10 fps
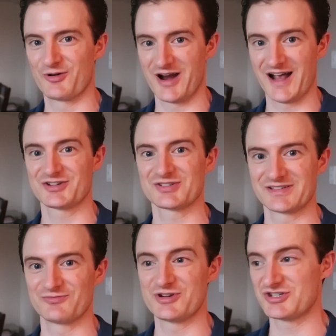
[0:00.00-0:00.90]
they were
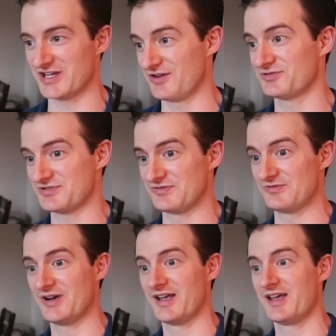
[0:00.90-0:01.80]
actually reaching out
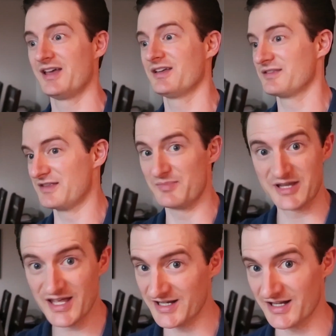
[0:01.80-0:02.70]
to the
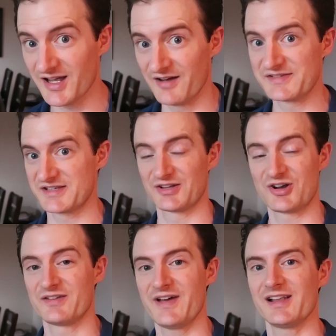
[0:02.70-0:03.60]
beginning of Silicon